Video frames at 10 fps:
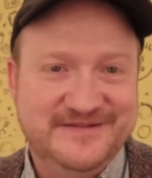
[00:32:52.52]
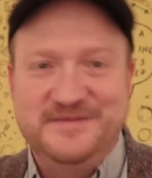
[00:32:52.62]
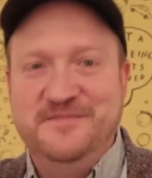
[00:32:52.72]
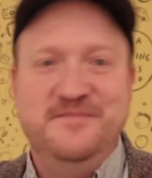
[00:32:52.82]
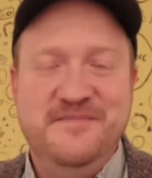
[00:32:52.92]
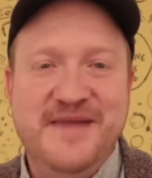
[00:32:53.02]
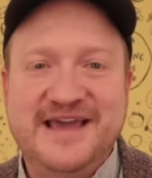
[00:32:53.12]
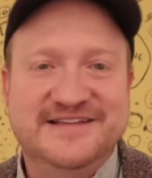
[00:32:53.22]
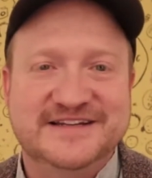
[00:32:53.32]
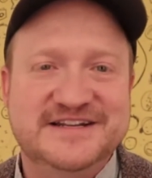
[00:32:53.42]

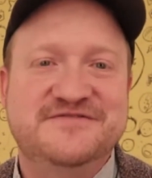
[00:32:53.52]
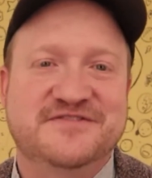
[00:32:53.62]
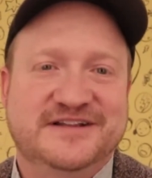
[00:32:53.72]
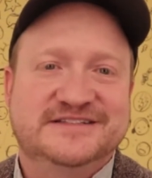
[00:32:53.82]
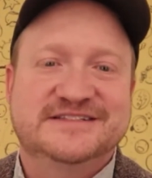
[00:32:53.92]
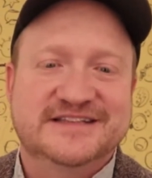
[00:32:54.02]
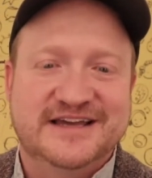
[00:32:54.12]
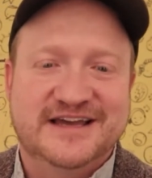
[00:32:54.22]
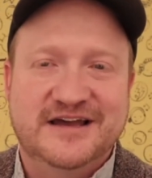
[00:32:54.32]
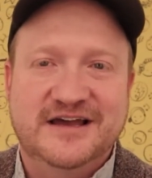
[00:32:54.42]
makes a difference.
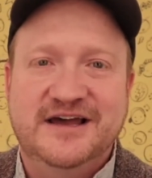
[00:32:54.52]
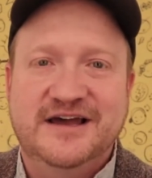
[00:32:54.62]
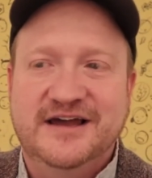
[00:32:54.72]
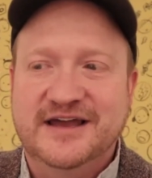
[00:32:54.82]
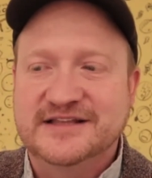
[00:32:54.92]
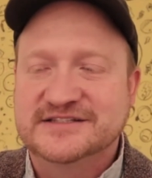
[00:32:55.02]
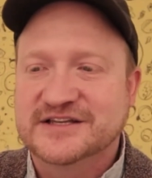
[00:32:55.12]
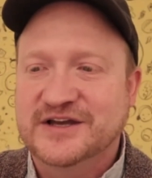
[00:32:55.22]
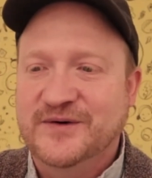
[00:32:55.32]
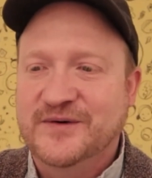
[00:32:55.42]
And
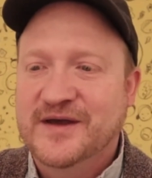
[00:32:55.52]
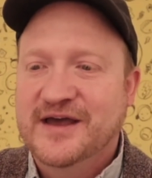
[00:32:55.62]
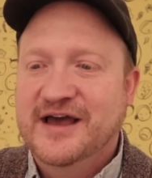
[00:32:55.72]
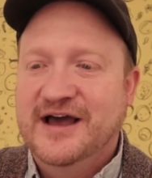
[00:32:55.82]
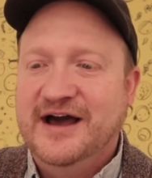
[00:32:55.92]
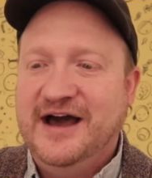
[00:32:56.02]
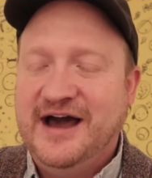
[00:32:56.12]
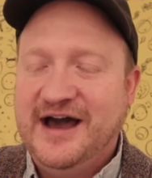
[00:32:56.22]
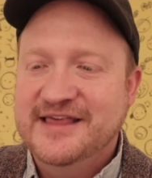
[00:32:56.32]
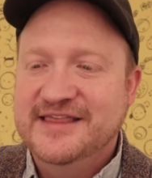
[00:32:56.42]
so
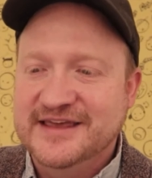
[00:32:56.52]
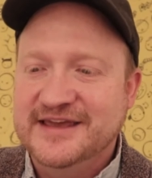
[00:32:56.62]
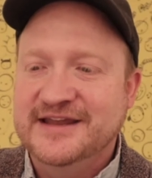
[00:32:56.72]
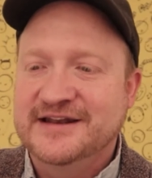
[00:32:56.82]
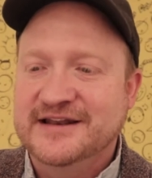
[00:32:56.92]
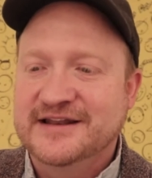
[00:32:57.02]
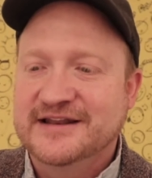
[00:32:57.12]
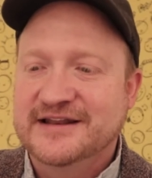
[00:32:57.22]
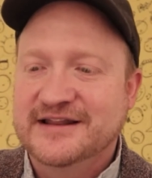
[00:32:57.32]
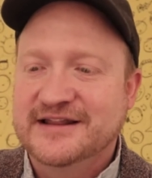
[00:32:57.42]
I then
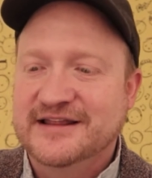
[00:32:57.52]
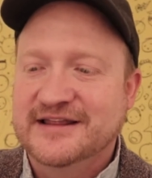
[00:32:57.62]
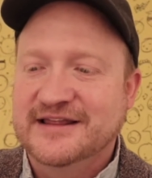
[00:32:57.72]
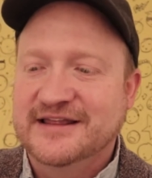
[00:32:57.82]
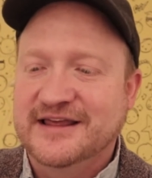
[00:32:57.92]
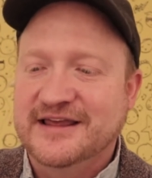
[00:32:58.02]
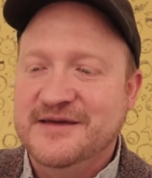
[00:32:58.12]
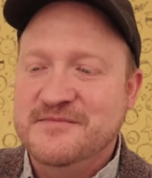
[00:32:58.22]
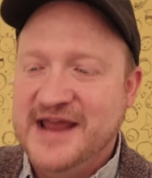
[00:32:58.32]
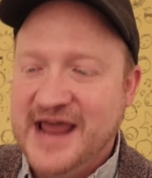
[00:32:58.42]

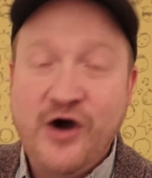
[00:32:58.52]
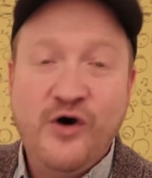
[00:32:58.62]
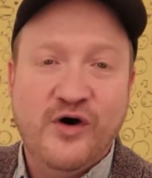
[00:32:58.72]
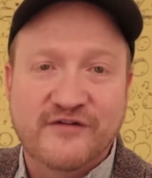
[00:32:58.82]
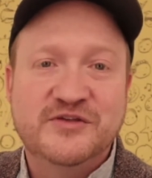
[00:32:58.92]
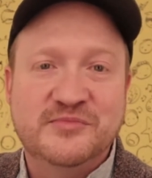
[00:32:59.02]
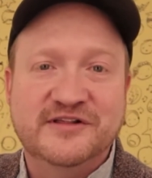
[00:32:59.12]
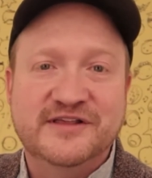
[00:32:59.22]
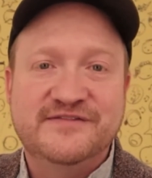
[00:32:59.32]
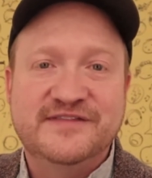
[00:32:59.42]
am now of the
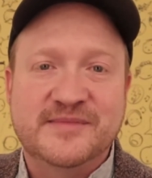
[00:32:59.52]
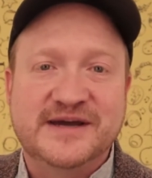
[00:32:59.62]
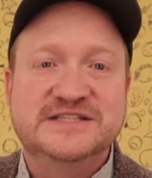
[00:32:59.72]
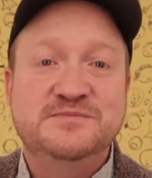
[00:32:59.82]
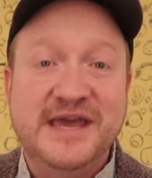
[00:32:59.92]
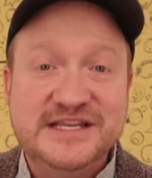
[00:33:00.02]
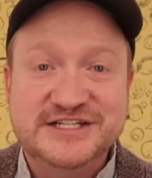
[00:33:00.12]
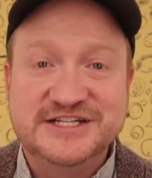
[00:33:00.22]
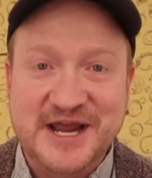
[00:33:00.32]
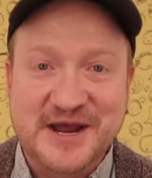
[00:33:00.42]
belief that my Space
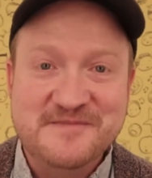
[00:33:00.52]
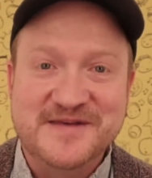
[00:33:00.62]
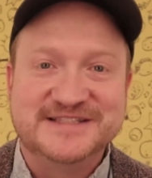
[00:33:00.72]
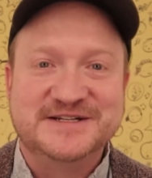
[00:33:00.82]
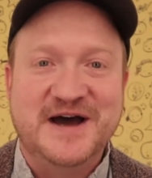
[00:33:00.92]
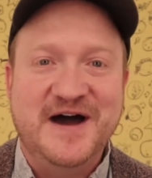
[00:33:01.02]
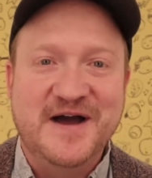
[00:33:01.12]
Jam is not